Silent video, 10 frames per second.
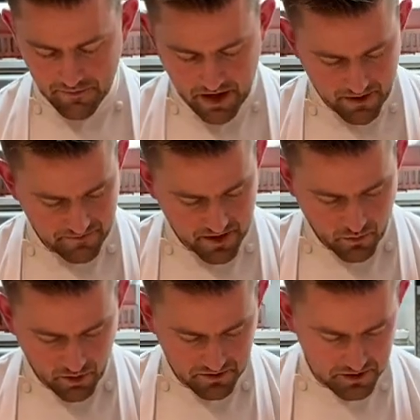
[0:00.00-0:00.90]
um,
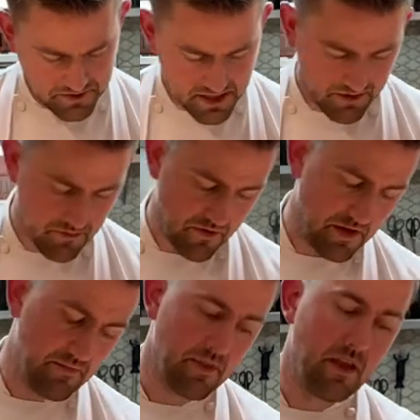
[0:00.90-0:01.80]
what I'm going to be serving with
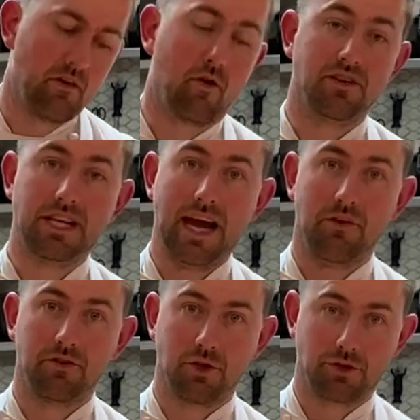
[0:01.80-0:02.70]
it I've got this
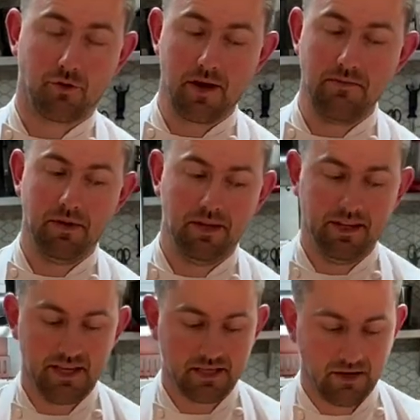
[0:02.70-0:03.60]
Calvados cream in
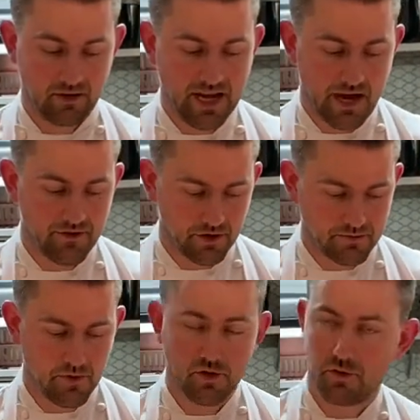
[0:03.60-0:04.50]
here so a little Calvados
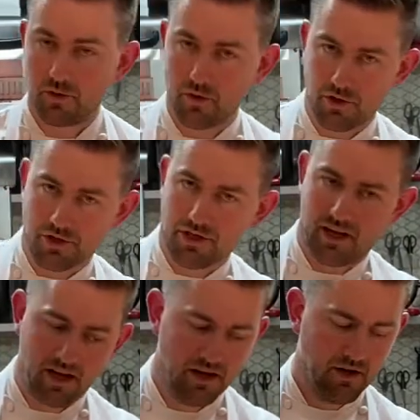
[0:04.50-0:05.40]
mousse which we're just going
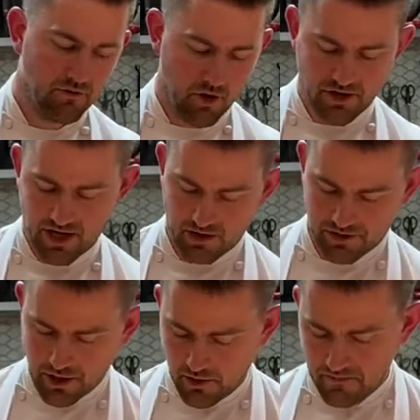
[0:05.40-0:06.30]
to roche on
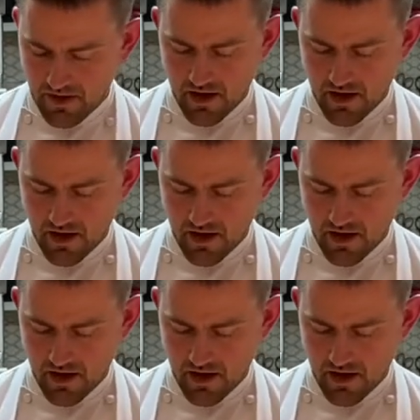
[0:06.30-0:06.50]
top